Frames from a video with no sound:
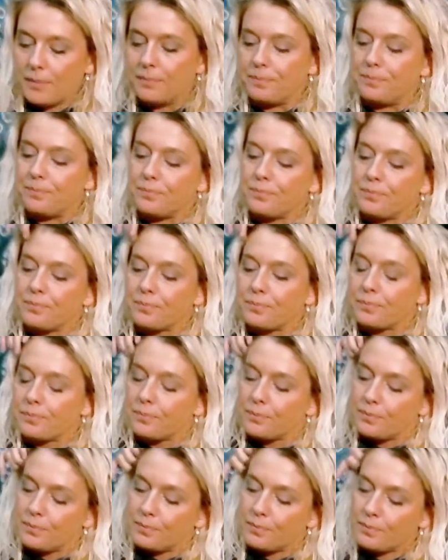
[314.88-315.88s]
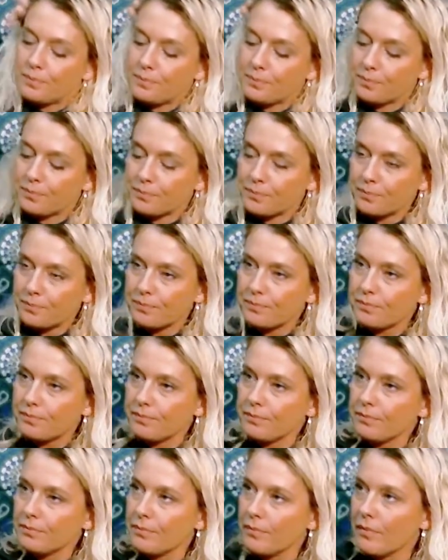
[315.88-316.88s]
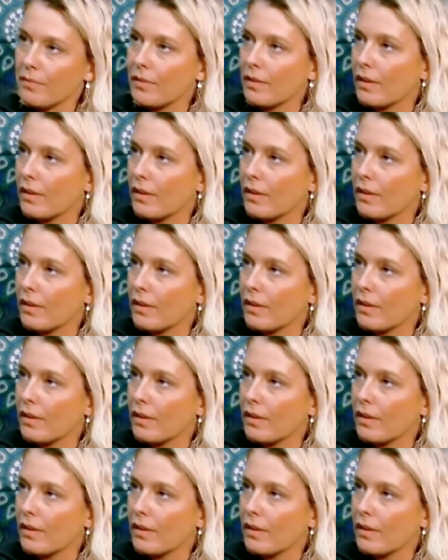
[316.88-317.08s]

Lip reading: (no one is talking)